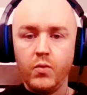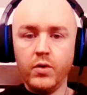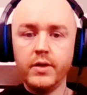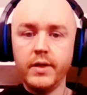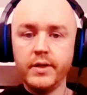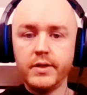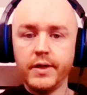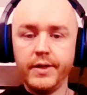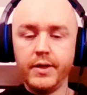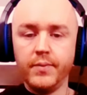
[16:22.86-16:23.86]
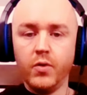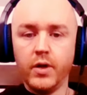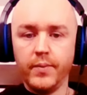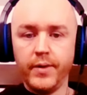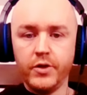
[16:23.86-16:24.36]
One of the things in the
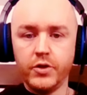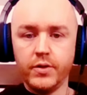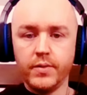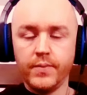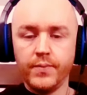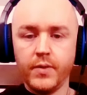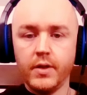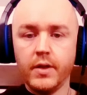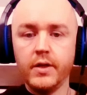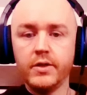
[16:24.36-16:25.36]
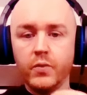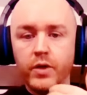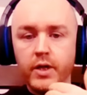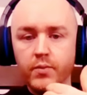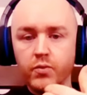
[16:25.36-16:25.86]
book I mentioned is that
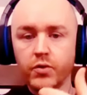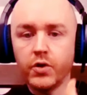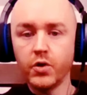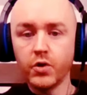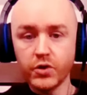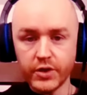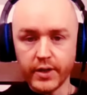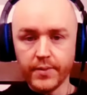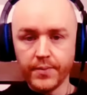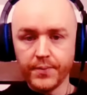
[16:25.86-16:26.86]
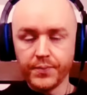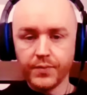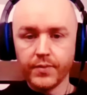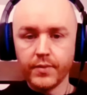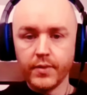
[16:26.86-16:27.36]
we keep rehearsing
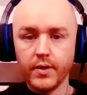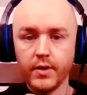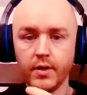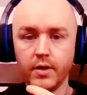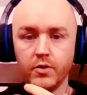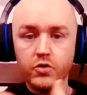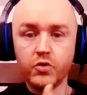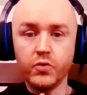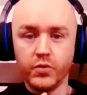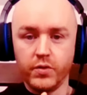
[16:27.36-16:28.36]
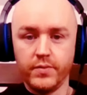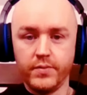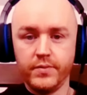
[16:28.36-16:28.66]
the truth.